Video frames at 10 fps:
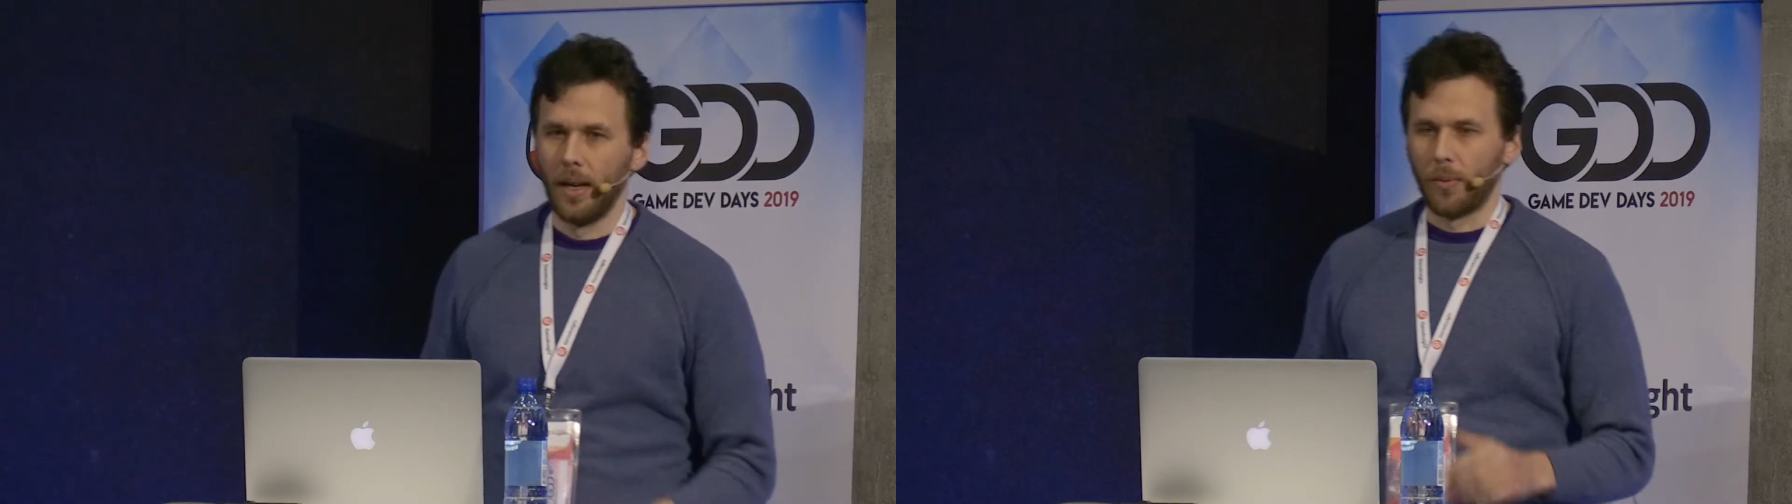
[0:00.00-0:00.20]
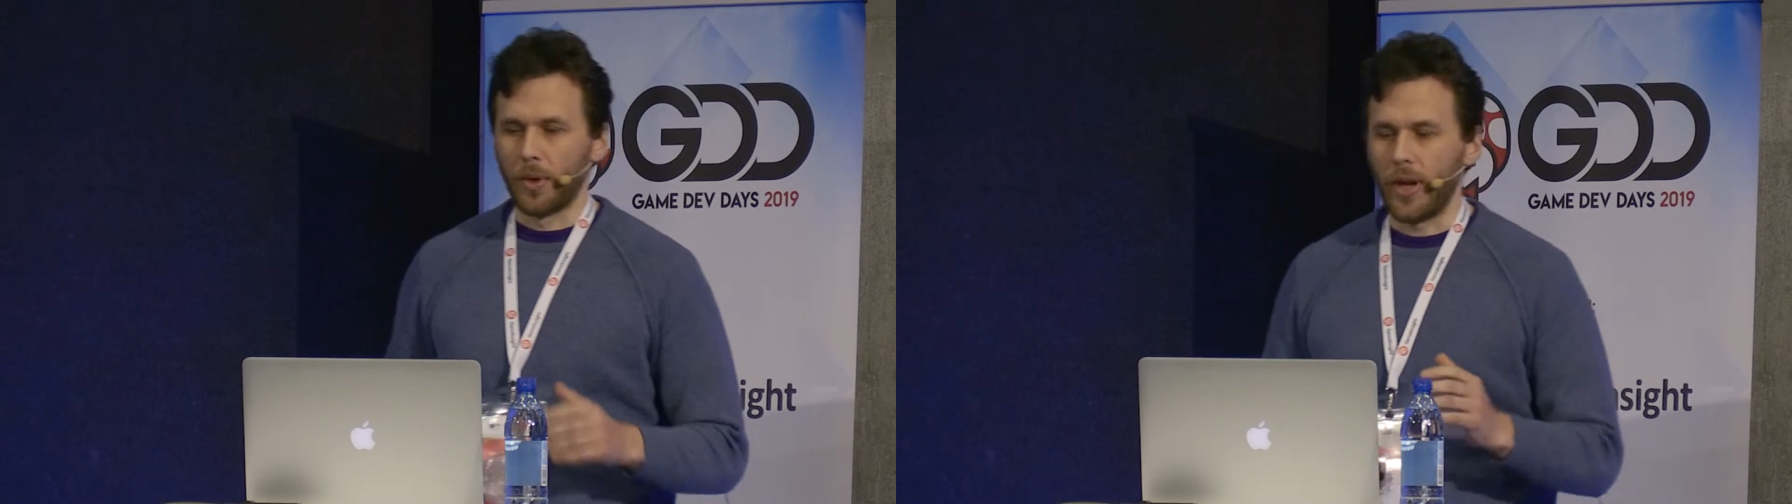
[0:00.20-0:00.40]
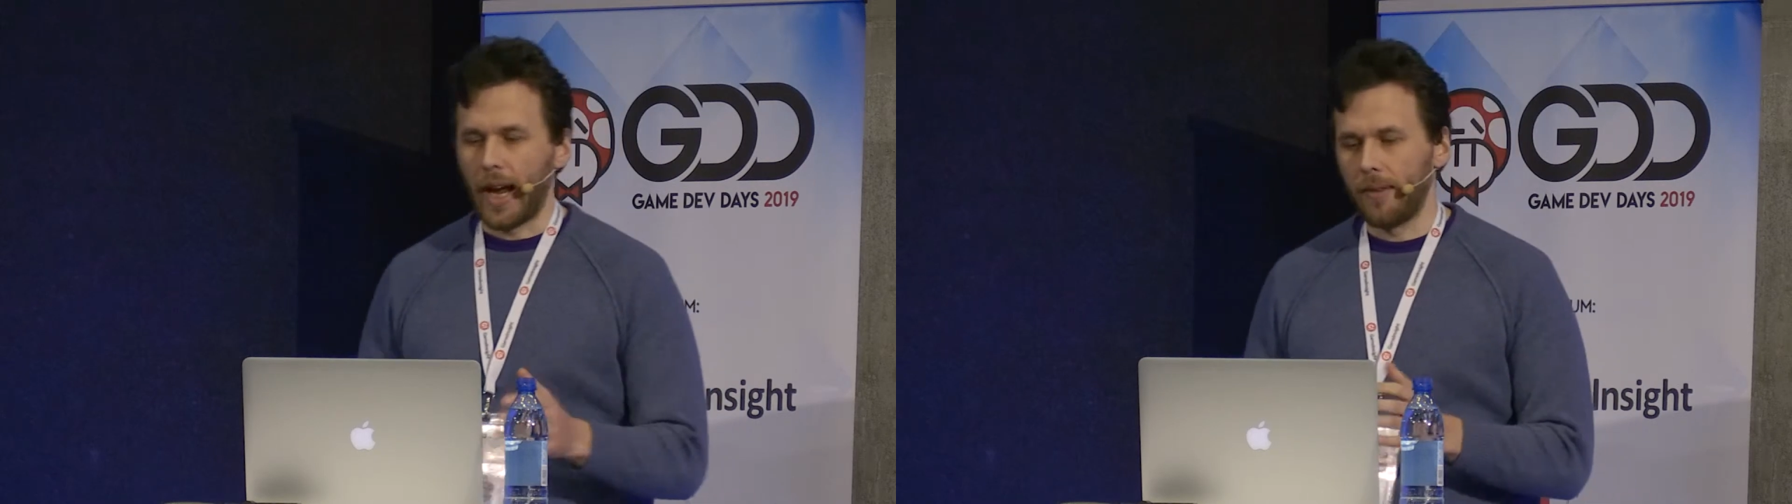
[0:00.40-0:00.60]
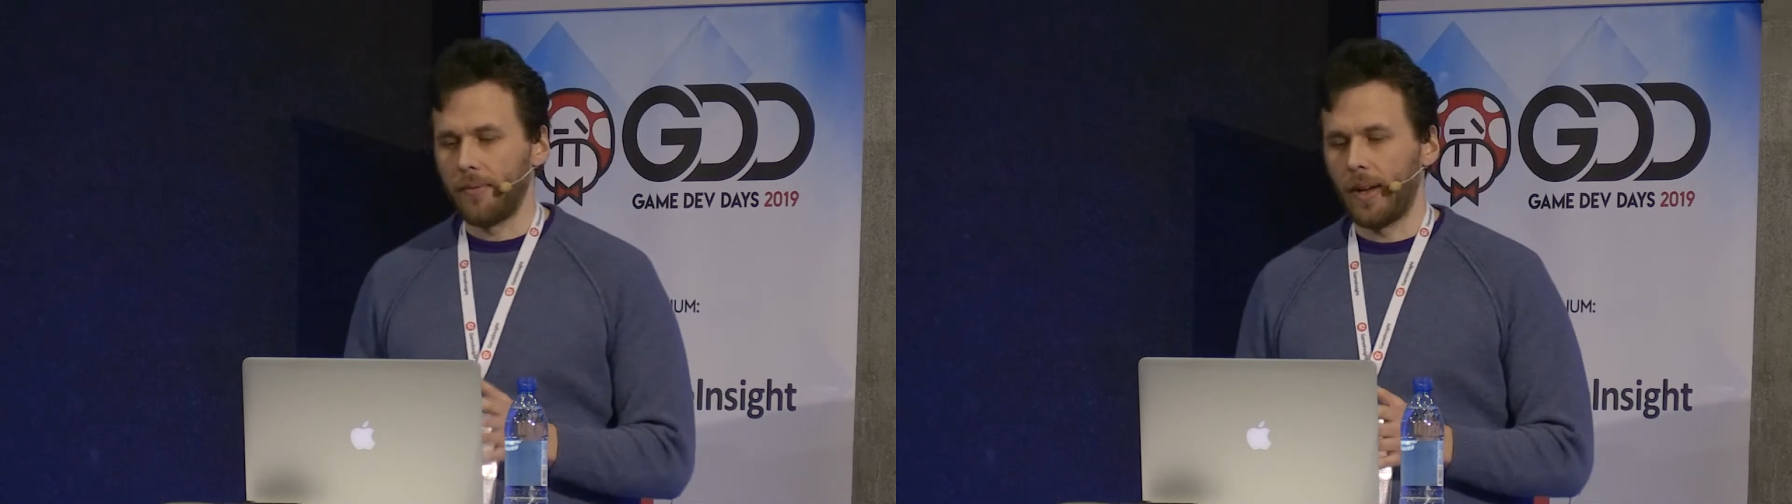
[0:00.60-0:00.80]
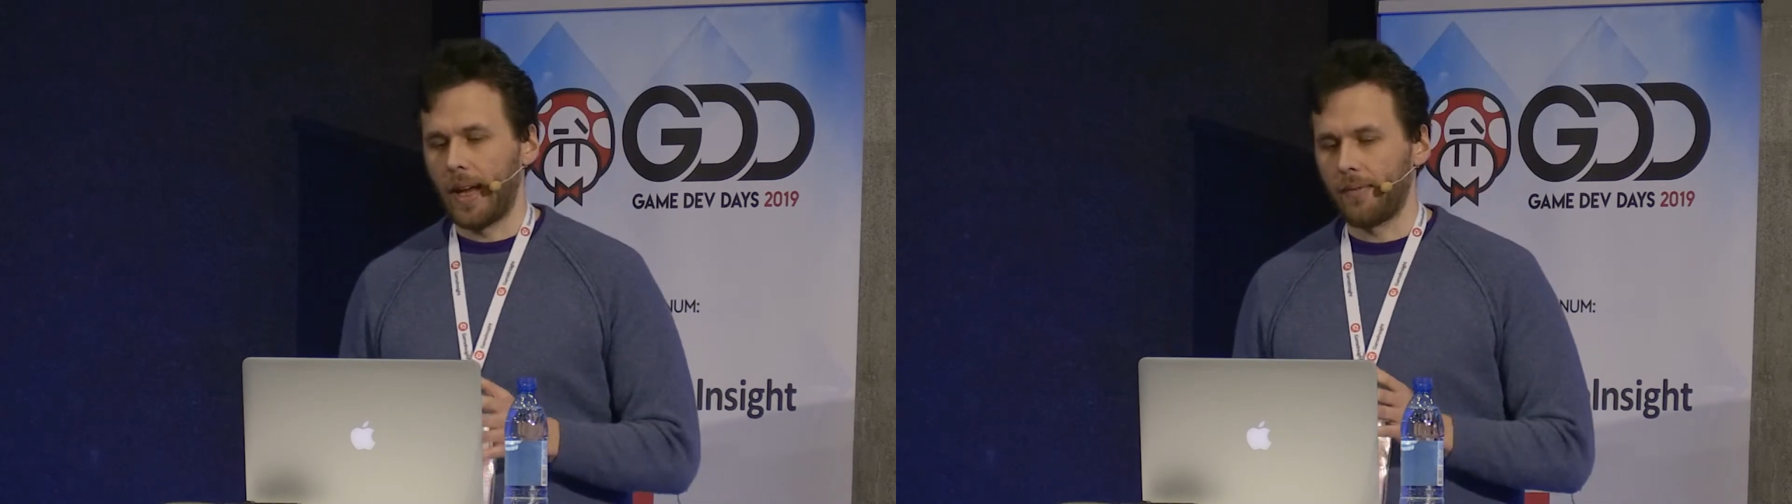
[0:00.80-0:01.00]
where you
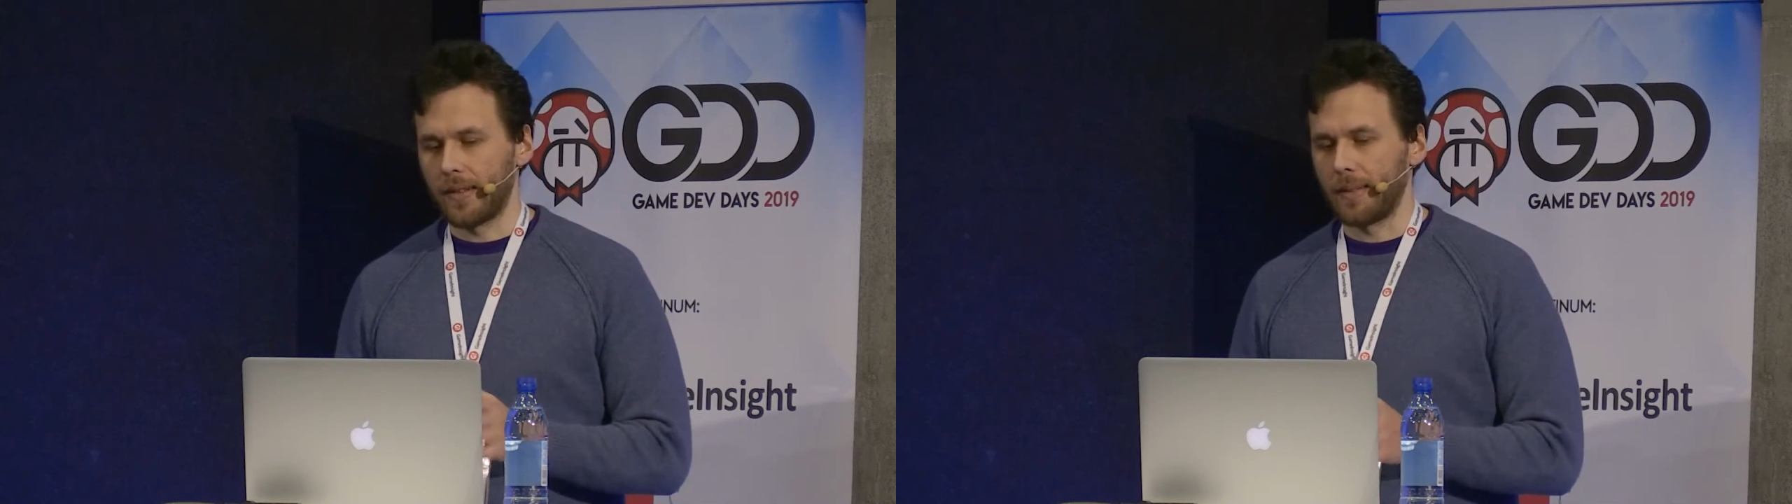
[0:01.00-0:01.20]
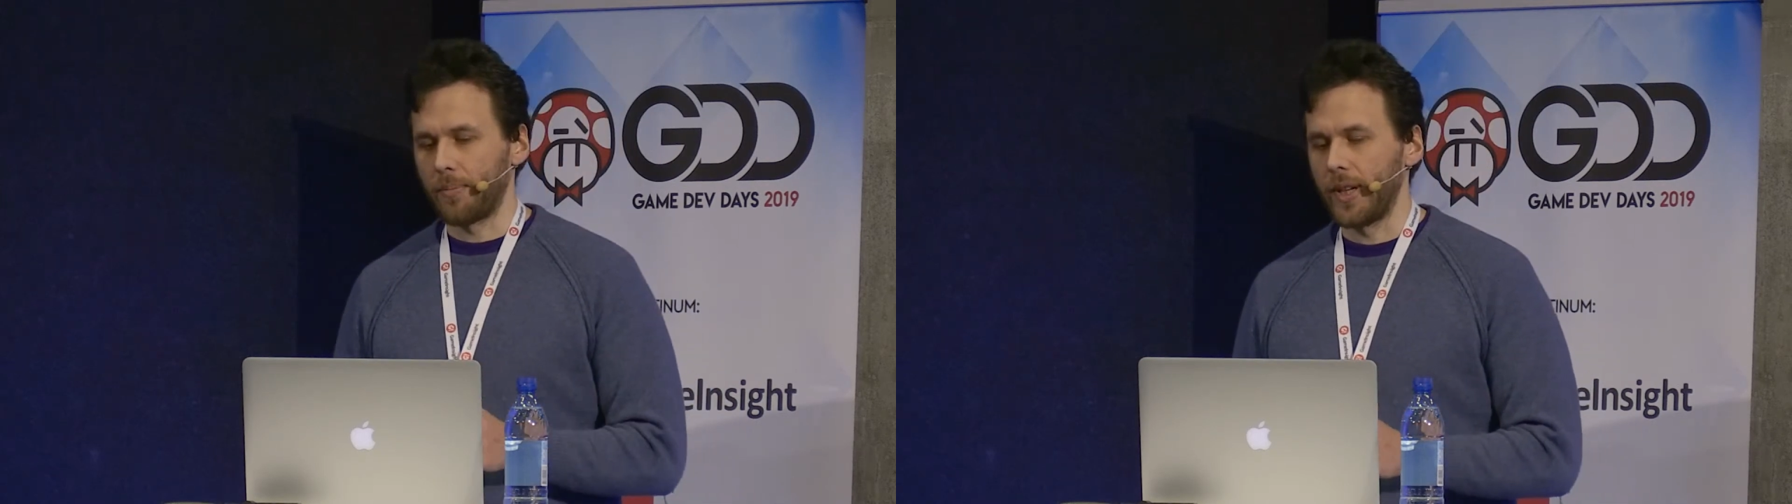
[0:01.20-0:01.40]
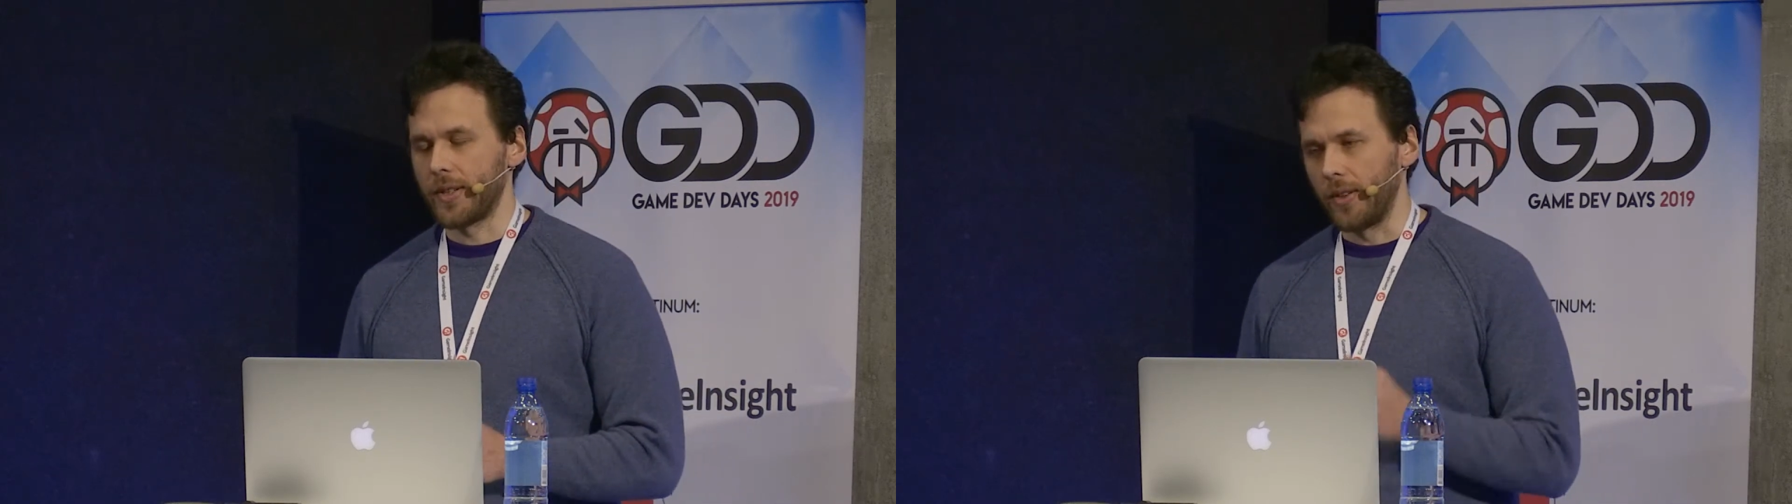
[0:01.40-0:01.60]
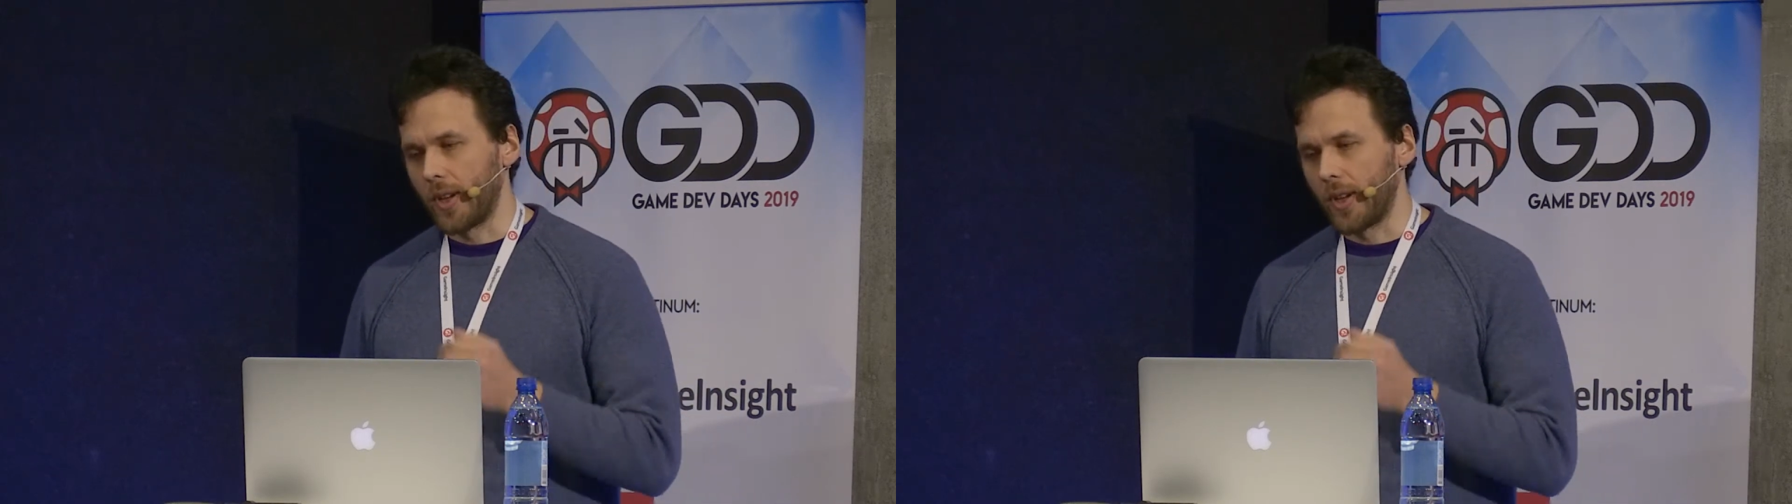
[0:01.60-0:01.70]
have a separation,